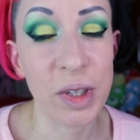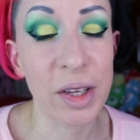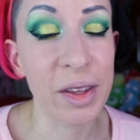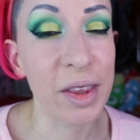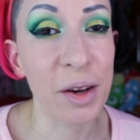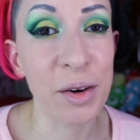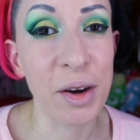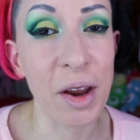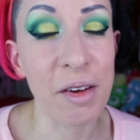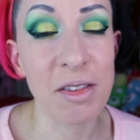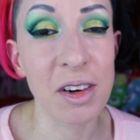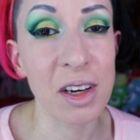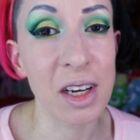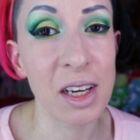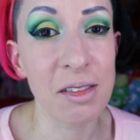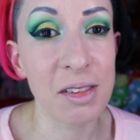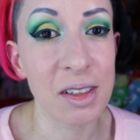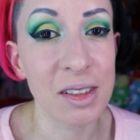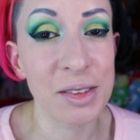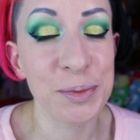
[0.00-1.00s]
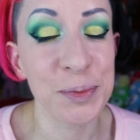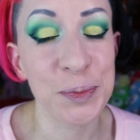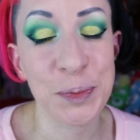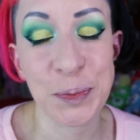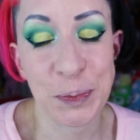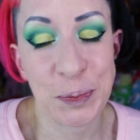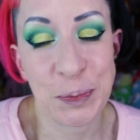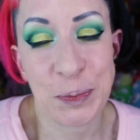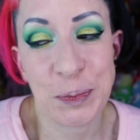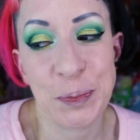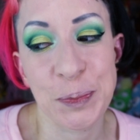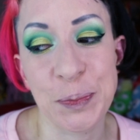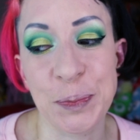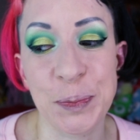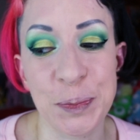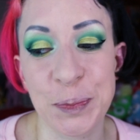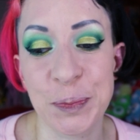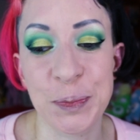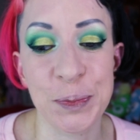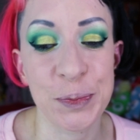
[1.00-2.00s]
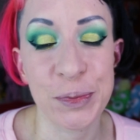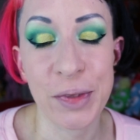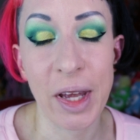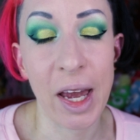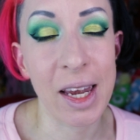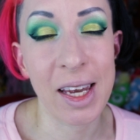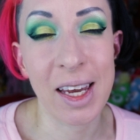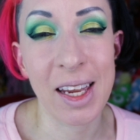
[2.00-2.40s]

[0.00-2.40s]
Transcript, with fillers: And they're never even. I